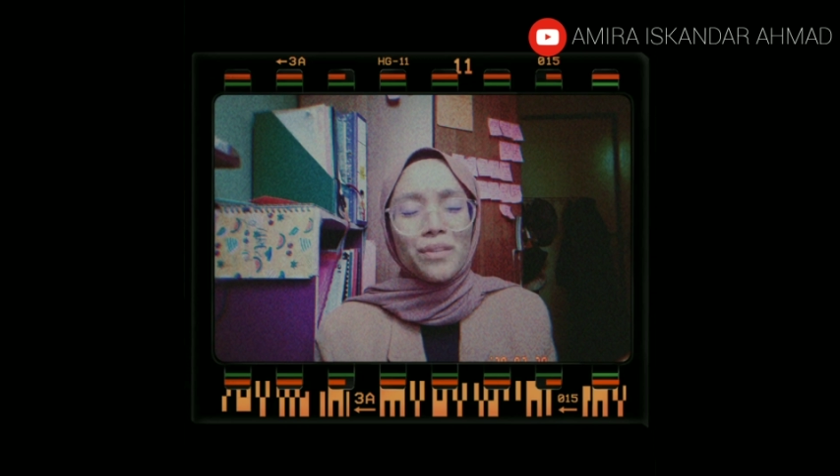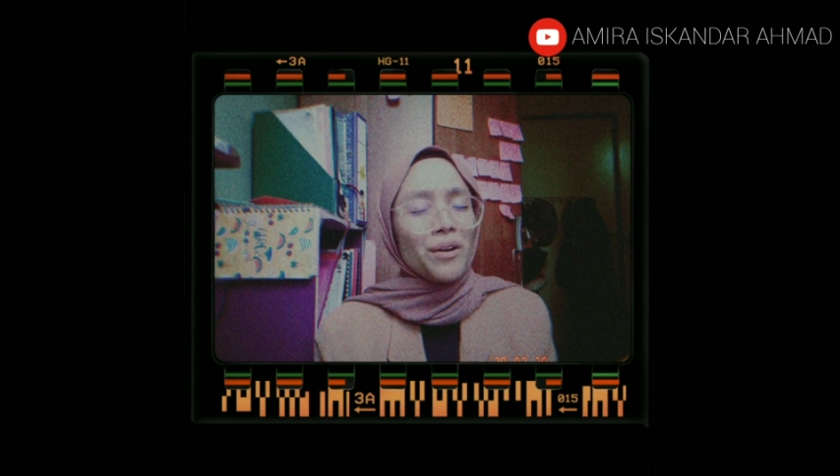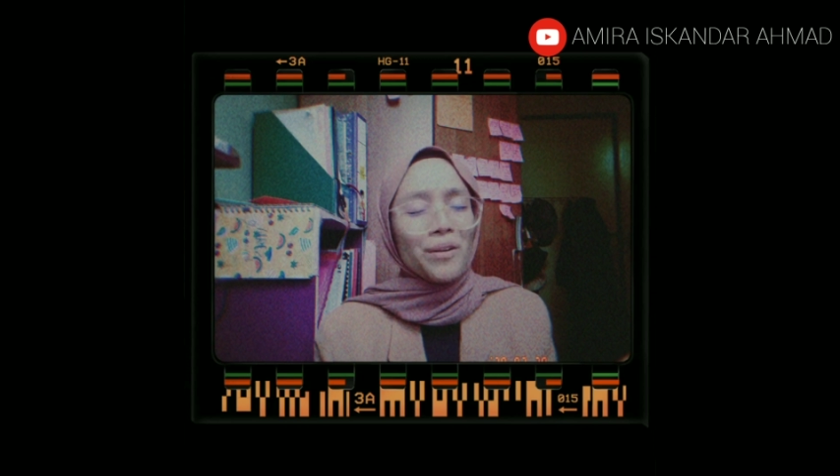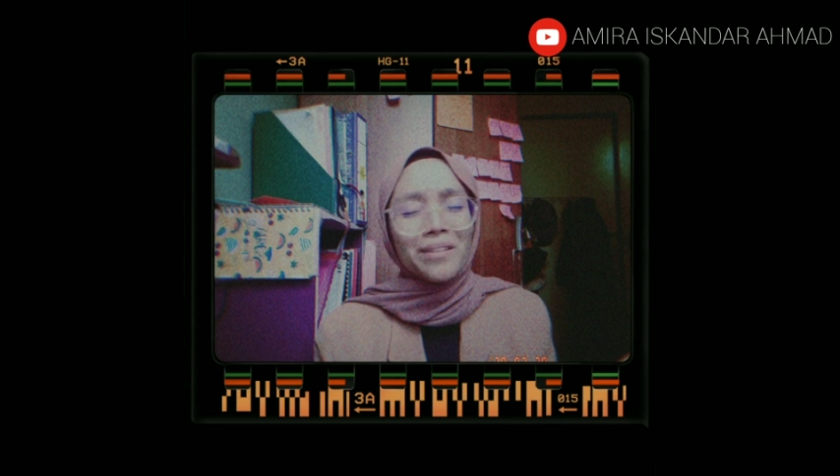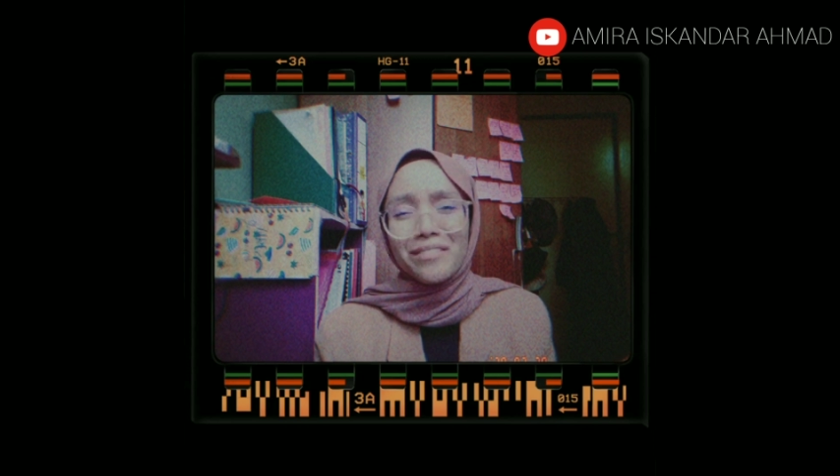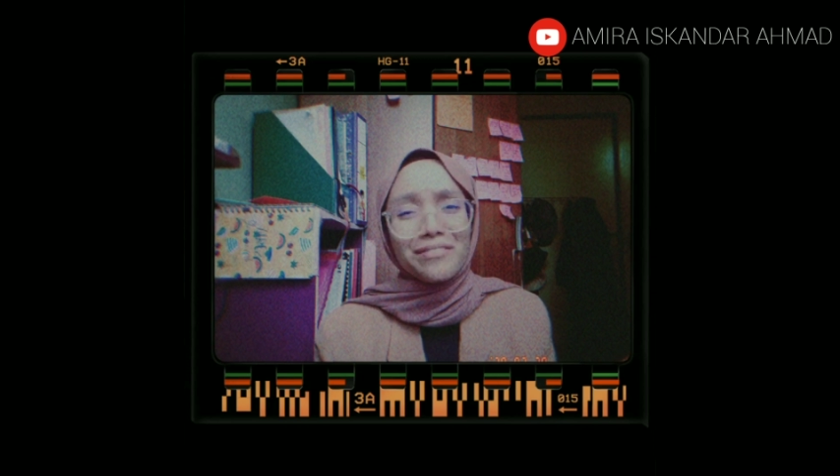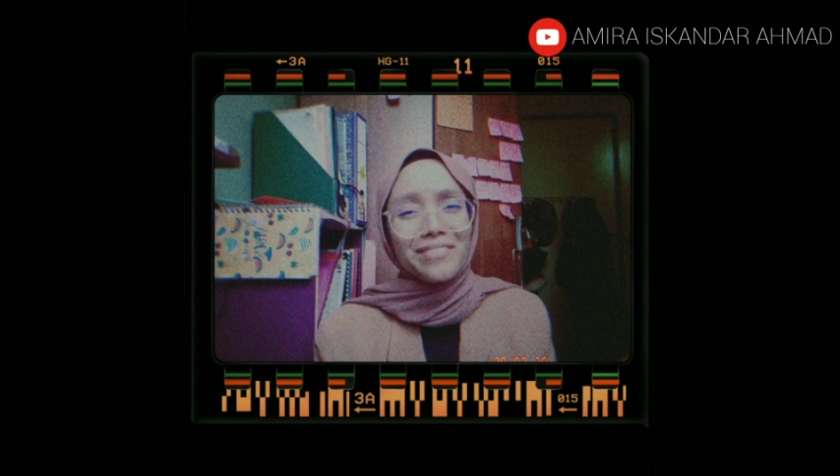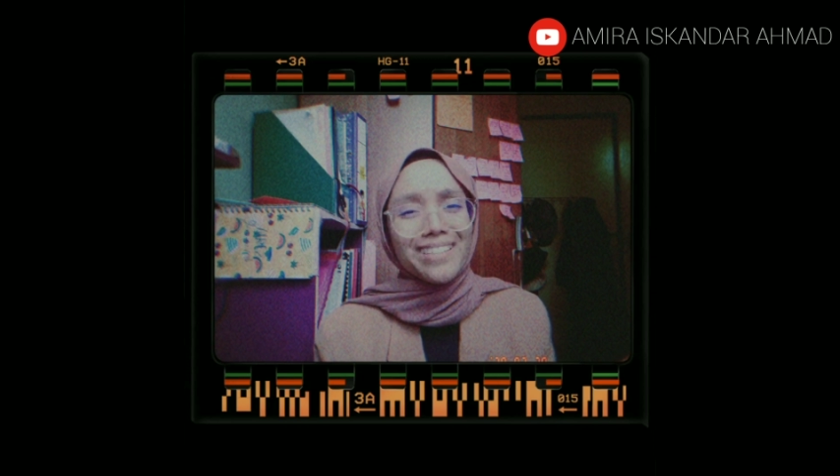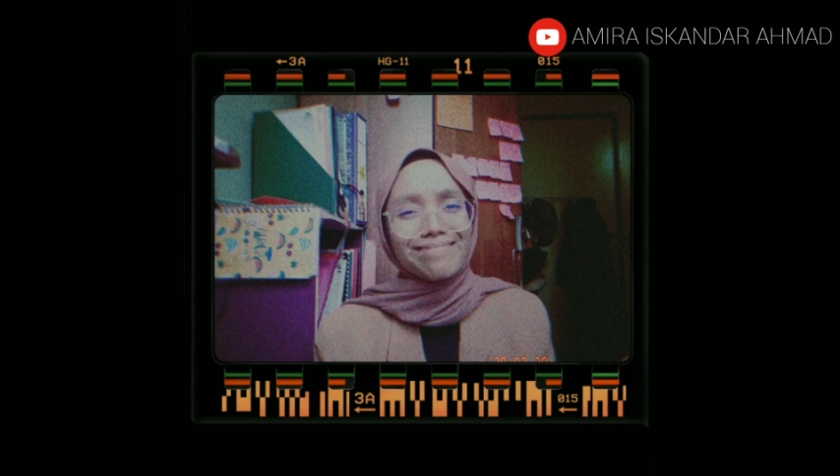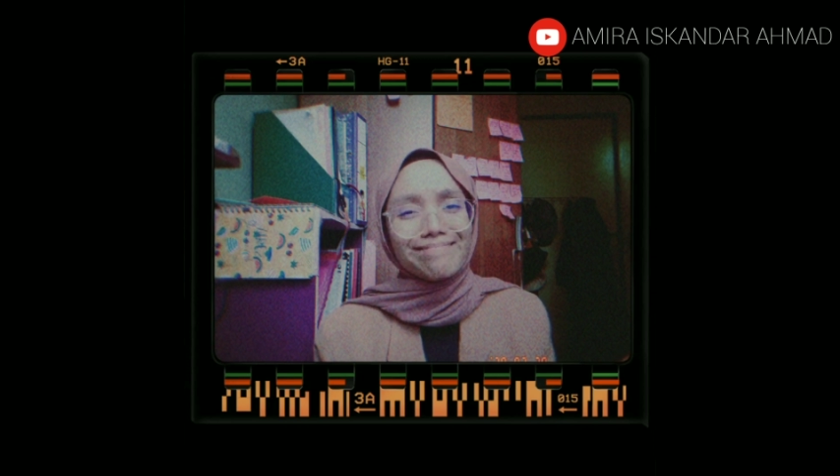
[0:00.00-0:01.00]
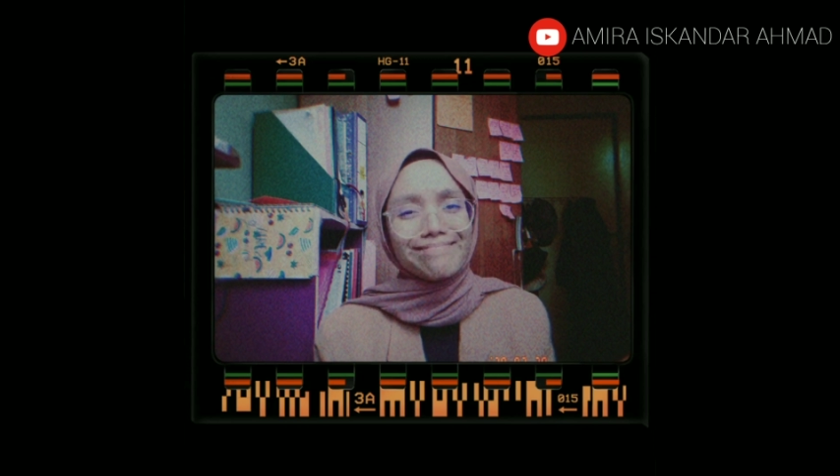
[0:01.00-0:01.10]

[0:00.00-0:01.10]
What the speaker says: are all different.